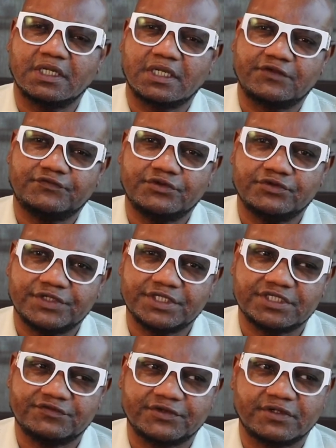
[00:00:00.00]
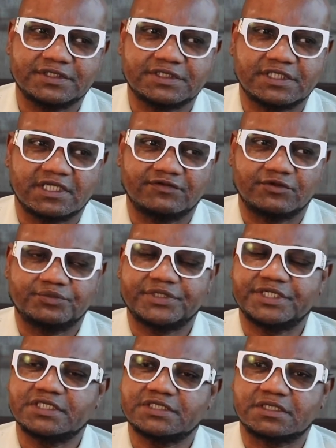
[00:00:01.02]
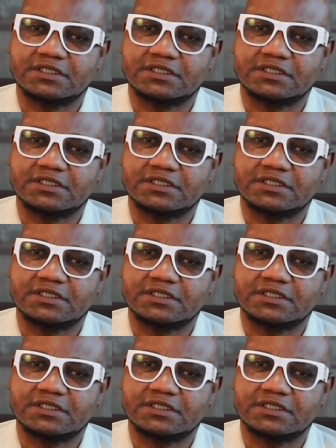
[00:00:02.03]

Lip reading: FUE difficulty level predictor